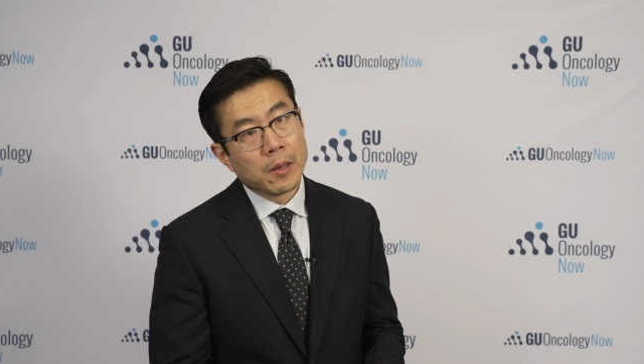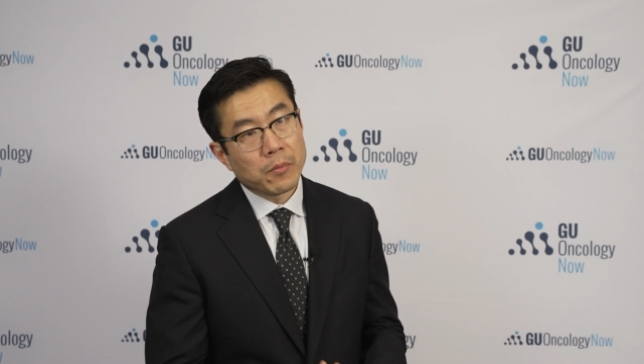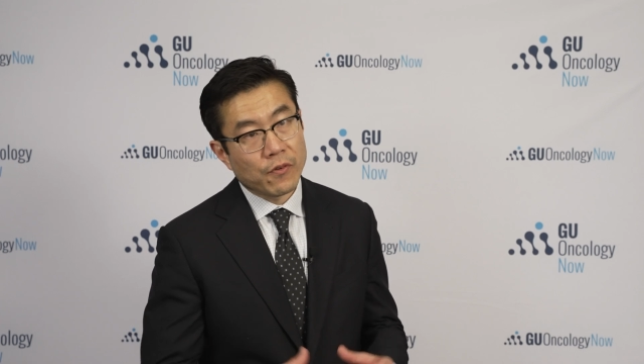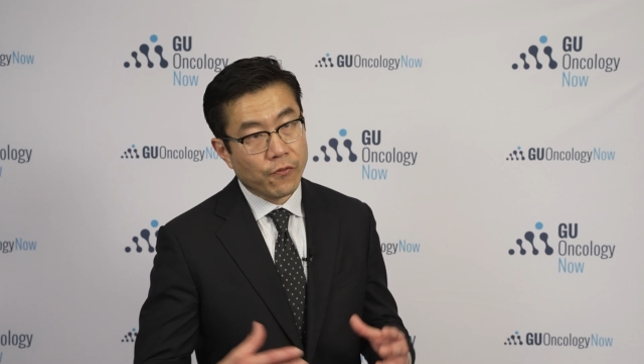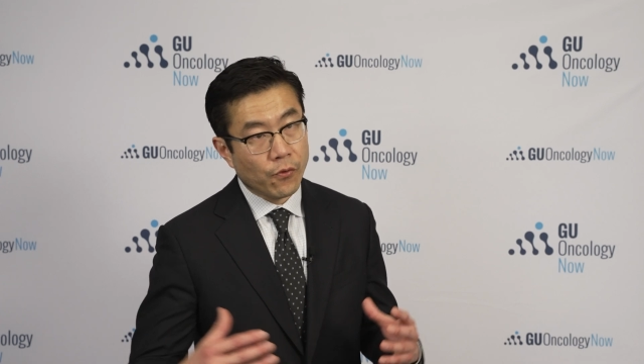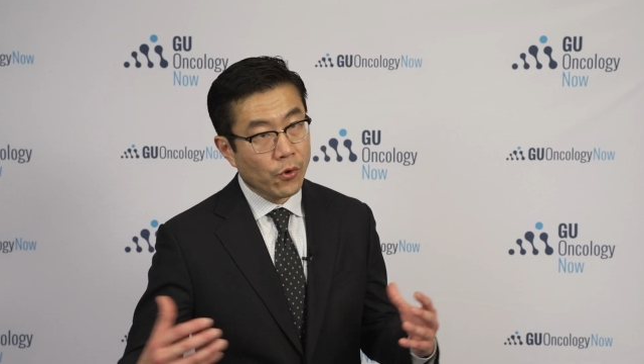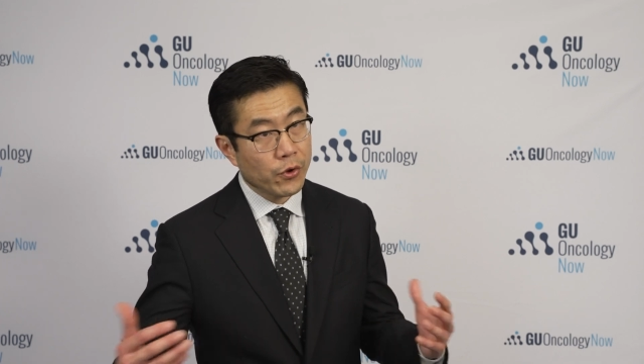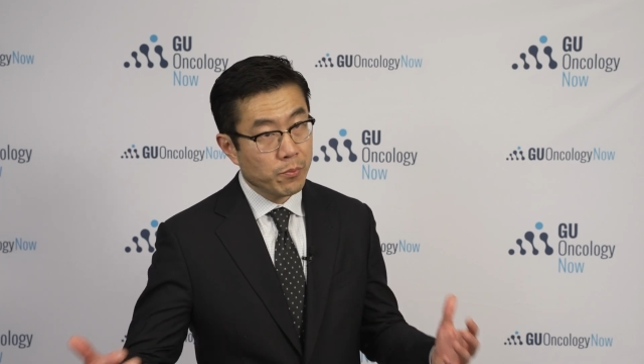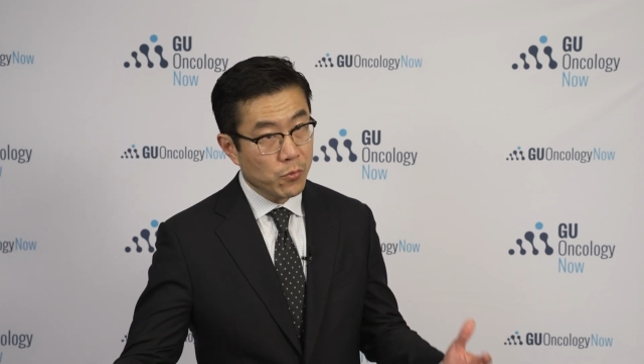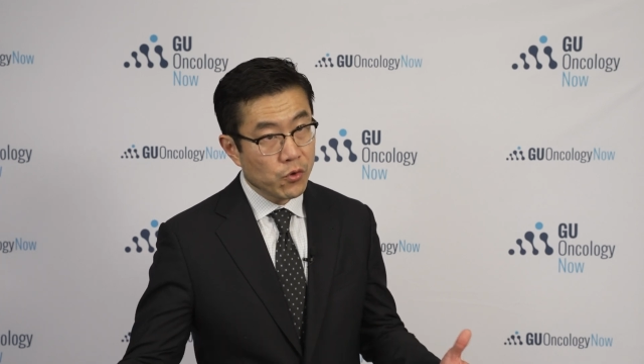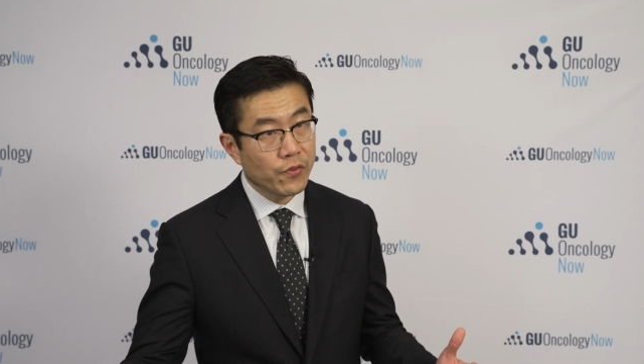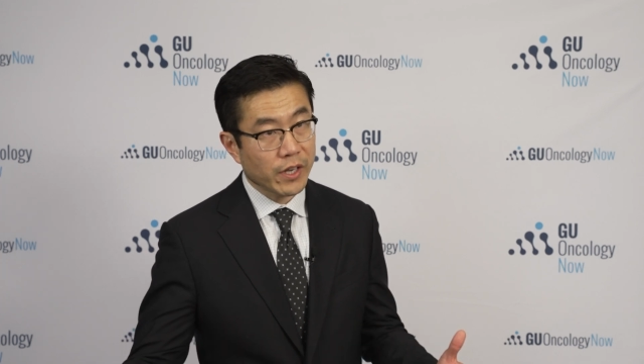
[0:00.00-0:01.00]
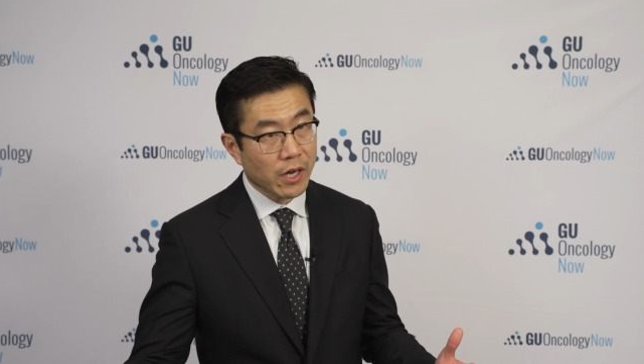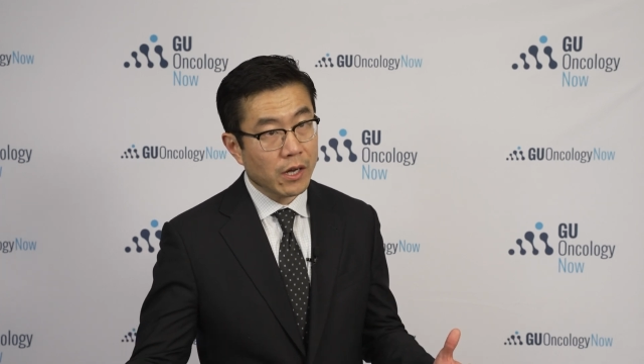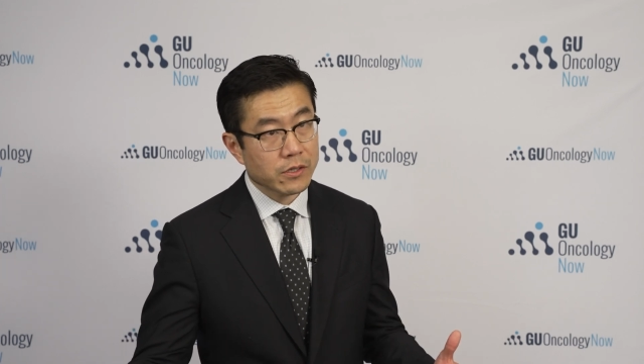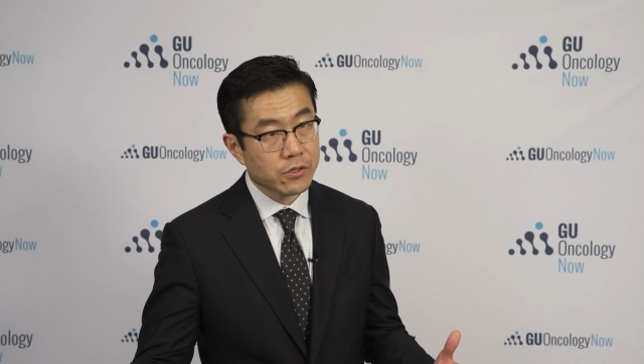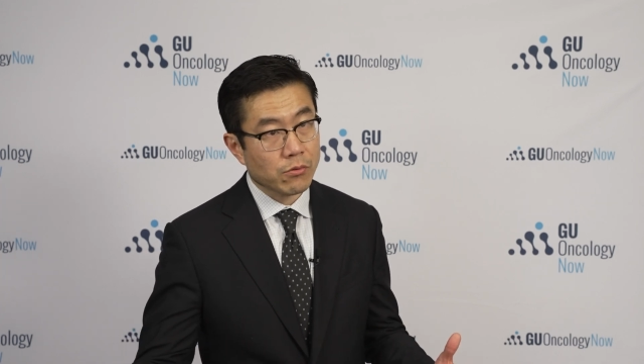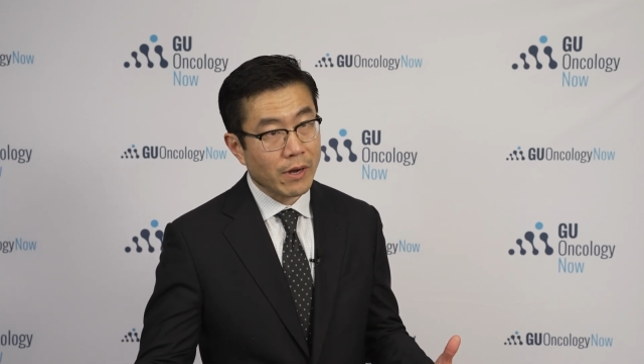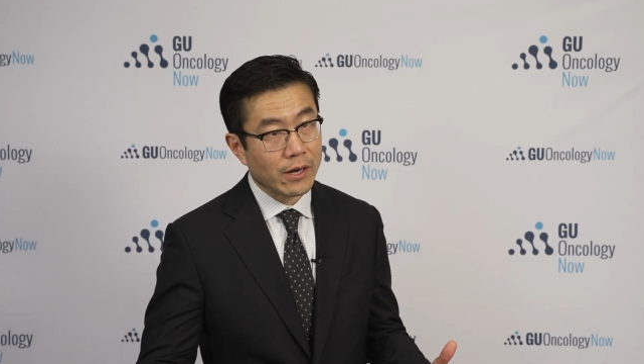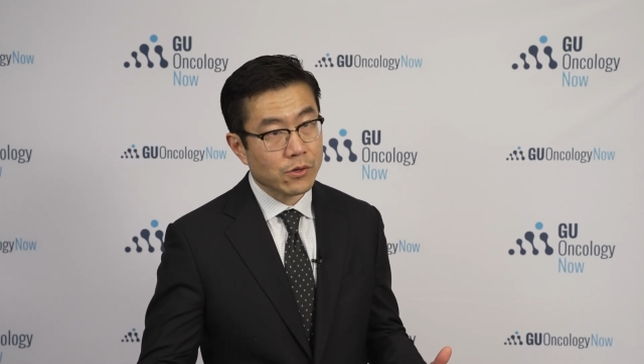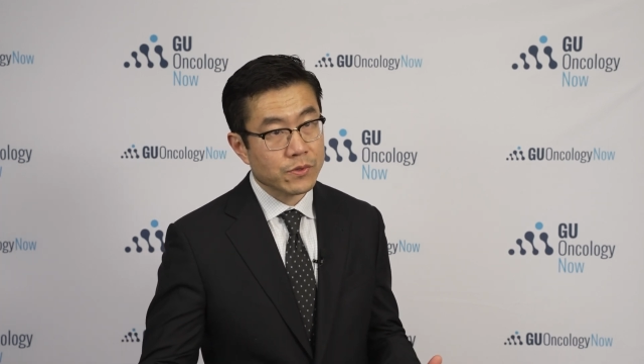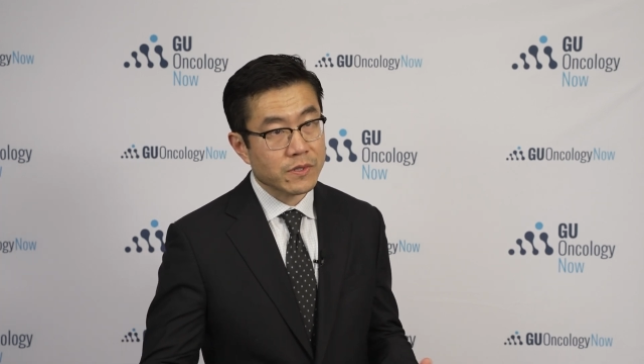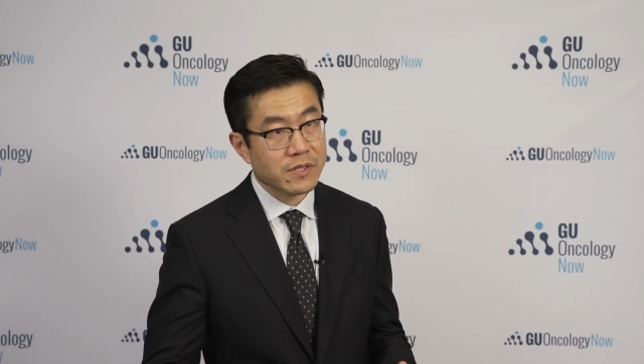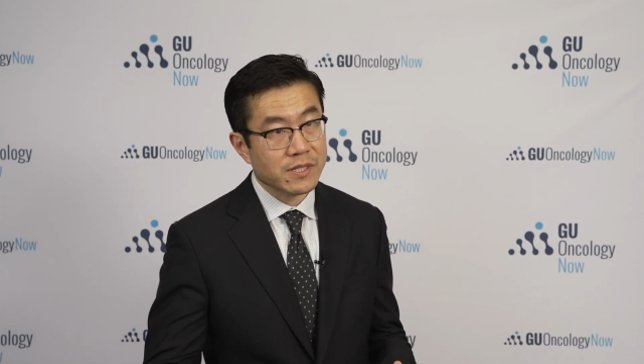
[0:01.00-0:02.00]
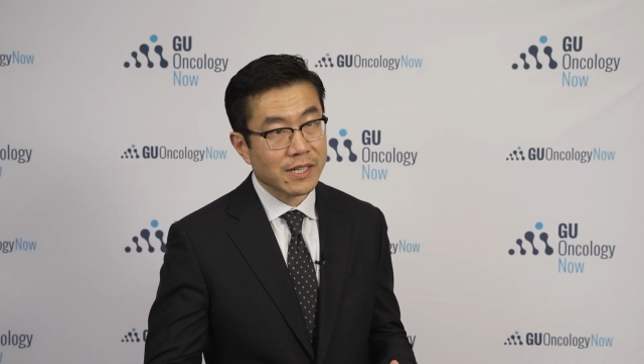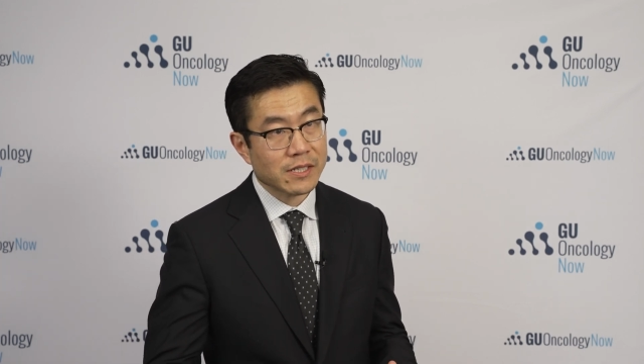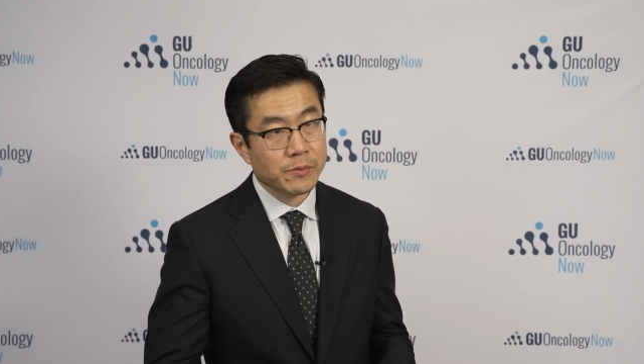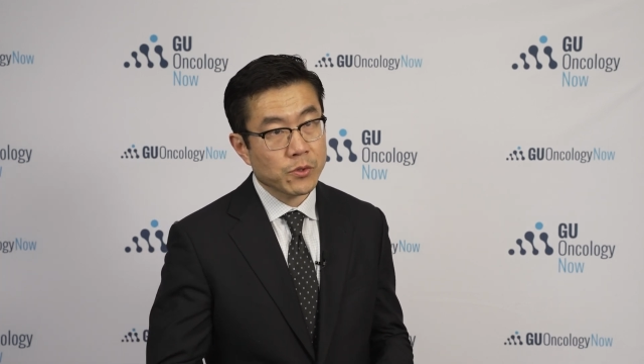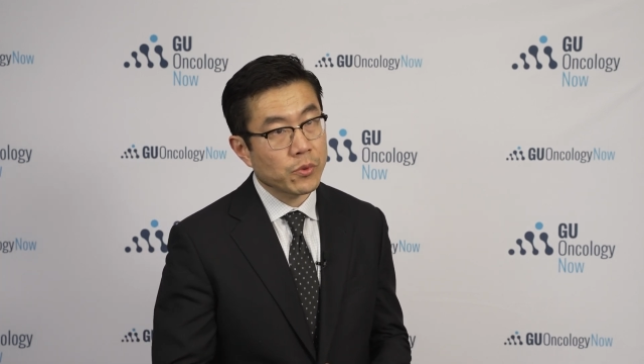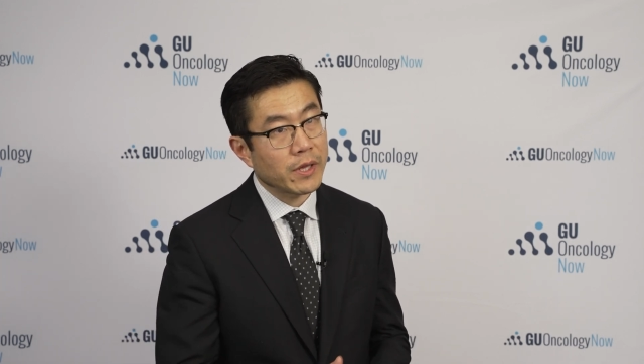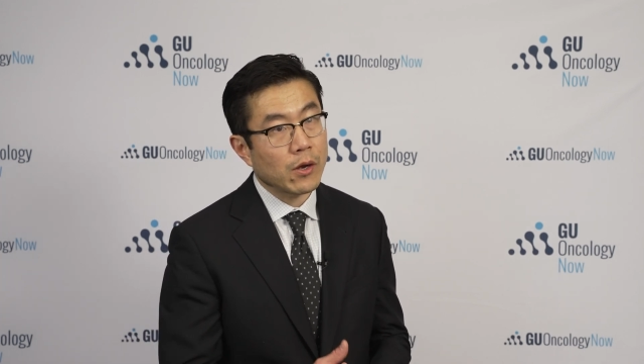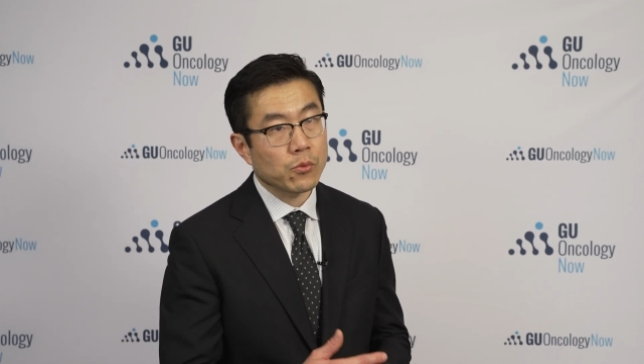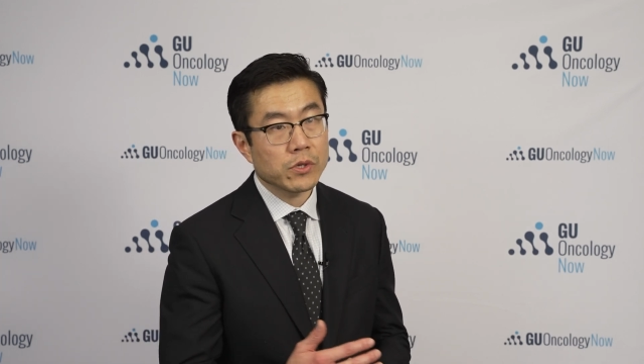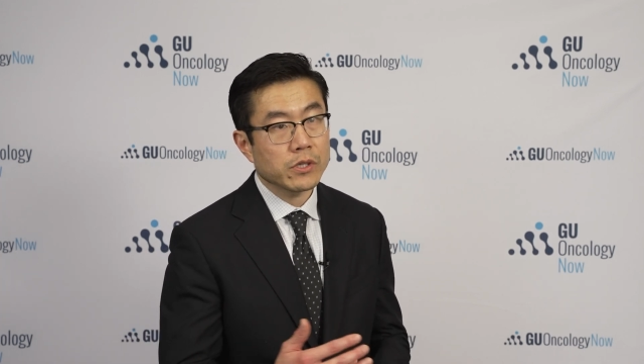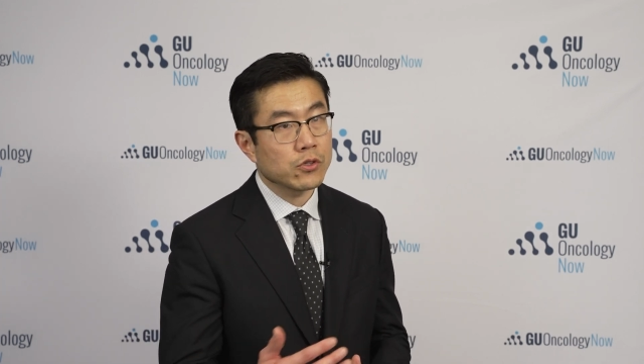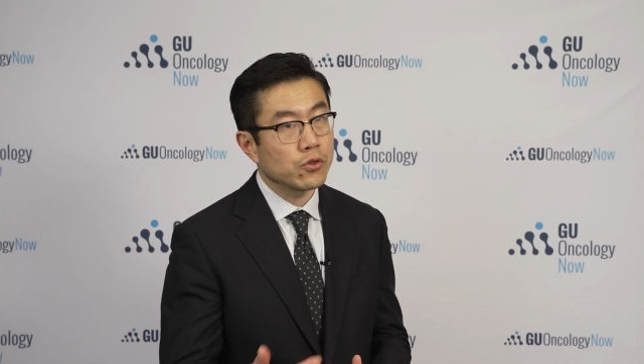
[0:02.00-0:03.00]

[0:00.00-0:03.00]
before moving on to radical cystectomy without really